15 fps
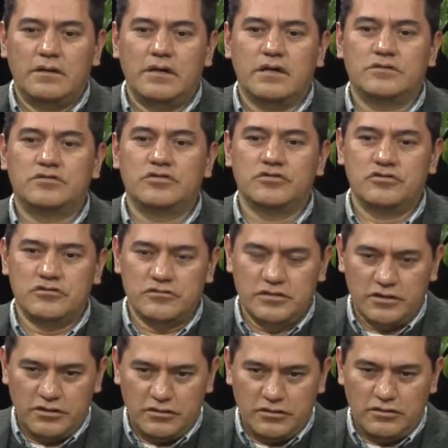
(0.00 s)
a Social
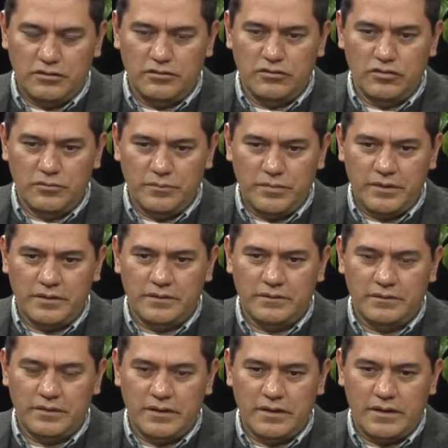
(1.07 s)
Security number,